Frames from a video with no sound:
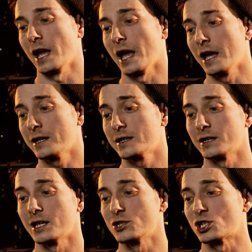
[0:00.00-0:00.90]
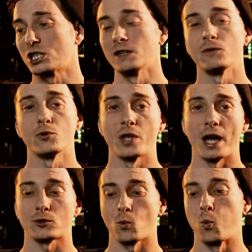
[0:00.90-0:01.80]
and they just give you
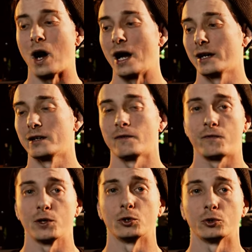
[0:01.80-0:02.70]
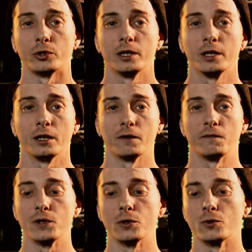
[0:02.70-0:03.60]
that wide field of
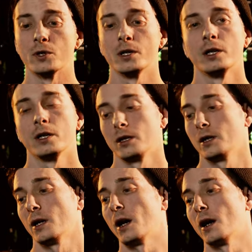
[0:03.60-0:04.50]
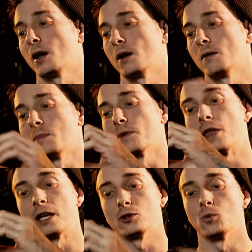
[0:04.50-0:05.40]
view um,
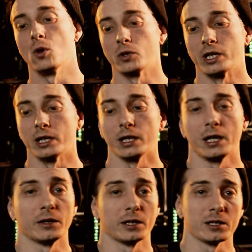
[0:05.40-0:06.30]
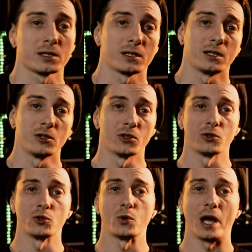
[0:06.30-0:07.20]
that you won't get unless you know
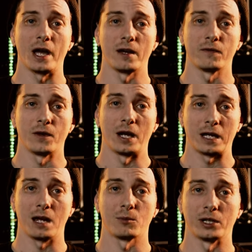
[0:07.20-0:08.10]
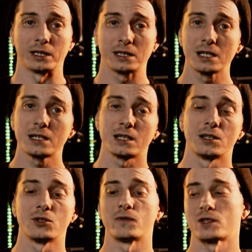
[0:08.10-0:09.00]
you have a camera like this,
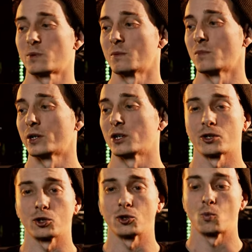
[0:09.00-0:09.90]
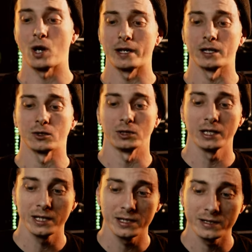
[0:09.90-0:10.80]
and then you have to spend money on a good wide-angle
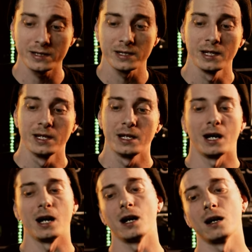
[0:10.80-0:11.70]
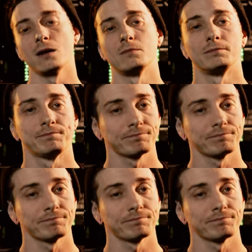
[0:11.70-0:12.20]
lens. Um,